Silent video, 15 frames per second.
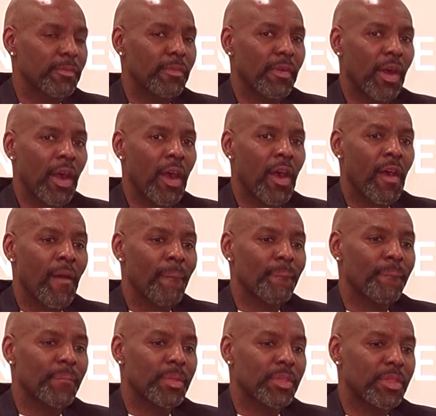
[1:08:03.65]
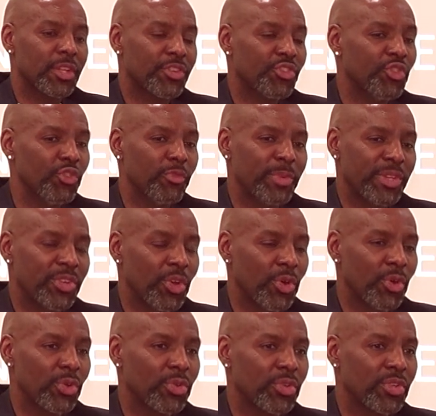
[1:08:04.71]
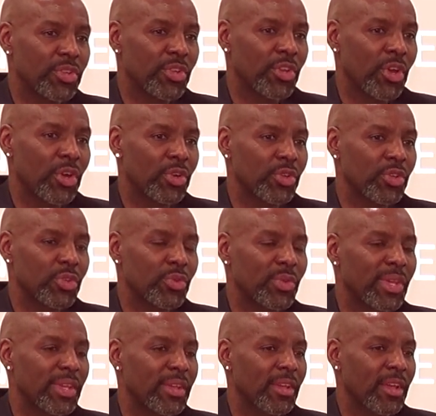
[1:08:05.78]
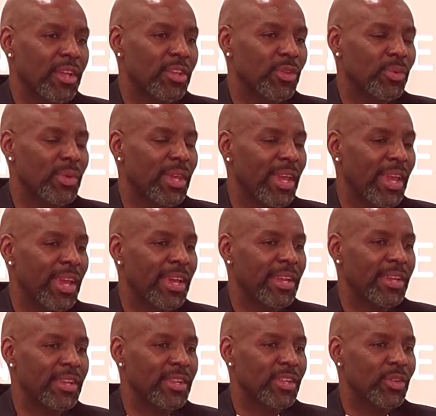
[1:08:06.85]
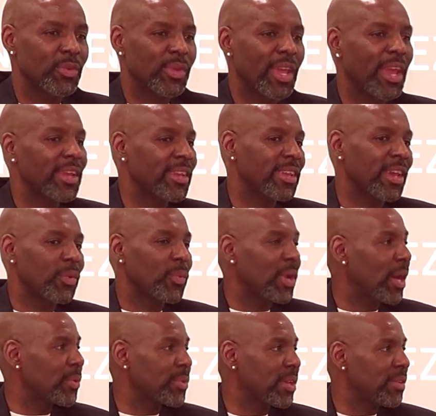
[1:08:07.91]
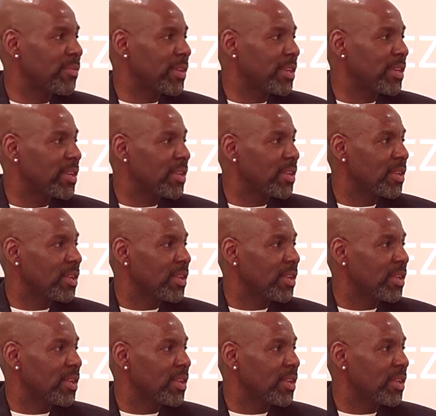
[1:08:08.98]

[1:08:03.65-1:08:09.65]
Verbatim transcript: give back. Because the truth be told, you know, you can't get without giving,